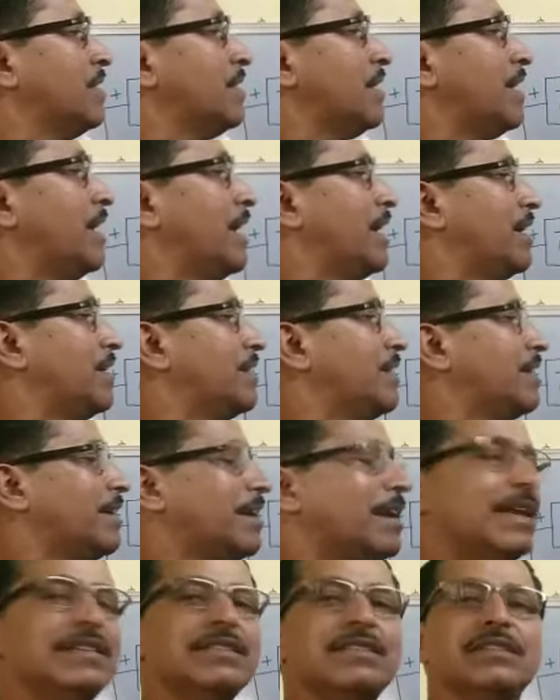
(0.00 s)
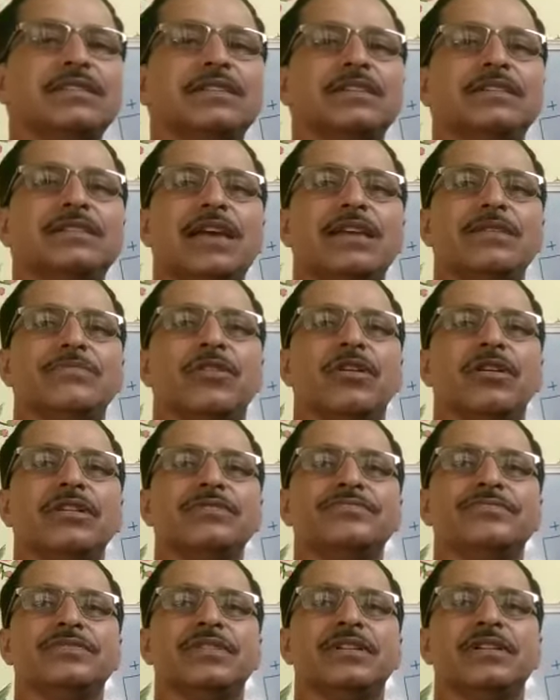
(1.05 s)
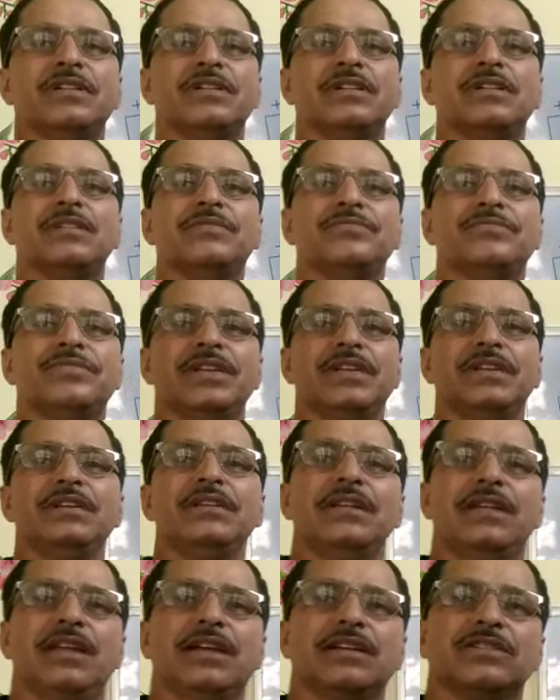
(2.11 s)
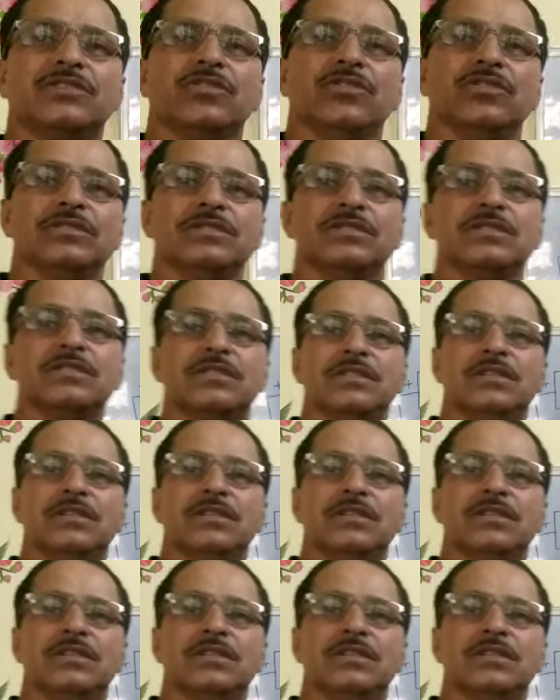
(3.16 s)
and the relaxation time of free electrons.